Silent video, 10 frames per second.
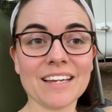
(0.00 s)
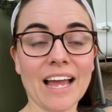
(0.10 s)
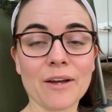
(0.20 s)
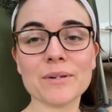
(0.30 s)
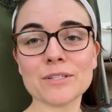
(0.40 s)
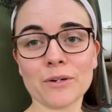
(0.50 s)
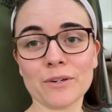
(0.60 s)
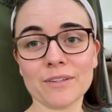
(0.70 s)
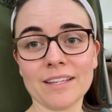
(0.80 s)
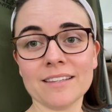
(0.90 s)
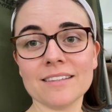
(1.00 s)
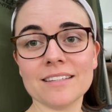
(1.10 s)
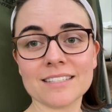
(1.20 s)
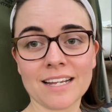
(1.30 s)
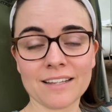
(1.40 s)
I always heard that
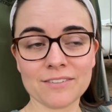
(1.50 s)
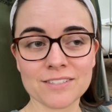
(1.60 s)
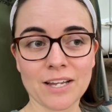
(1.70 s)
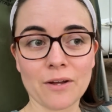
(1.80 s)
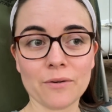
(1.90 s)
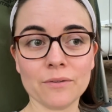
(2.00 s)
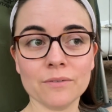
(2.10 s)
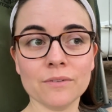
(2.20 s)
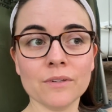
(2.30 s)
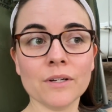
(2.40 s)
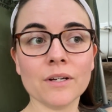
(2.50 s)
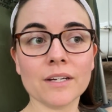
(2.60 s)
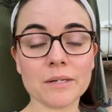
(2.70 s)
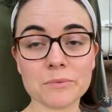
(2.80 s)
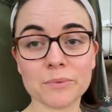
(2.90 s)
this kind of lifestyle
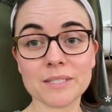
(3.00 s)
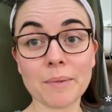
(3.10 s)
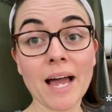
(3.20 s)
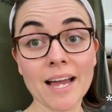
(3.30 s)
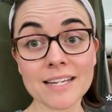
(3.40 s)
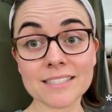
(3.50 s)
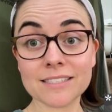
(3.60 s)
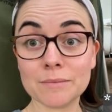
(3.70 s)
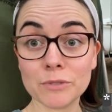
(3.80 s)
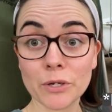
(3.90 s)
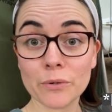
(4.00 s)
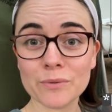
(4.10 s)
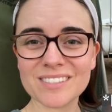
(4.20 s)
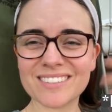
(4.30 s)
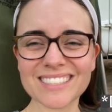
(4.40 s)
comes with some highs and some
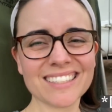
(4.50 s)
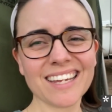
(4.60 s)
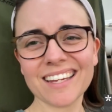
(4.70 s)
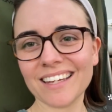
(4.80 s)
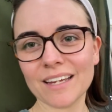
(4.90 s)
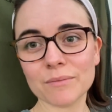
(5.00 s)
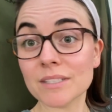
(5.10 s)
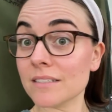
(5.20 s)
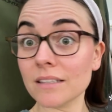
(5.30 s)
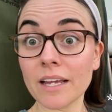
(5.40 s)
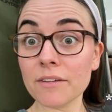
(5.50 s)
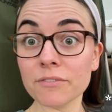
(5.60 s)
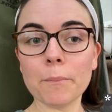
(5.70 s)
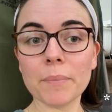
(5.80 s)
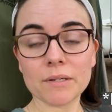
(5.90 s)
lows, and I was like, yeah, it does in
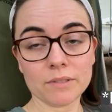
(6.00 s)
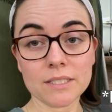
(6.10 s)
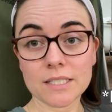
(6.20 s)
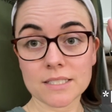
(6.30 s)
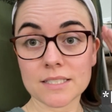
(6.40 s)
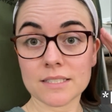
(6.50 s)
life, but it really does.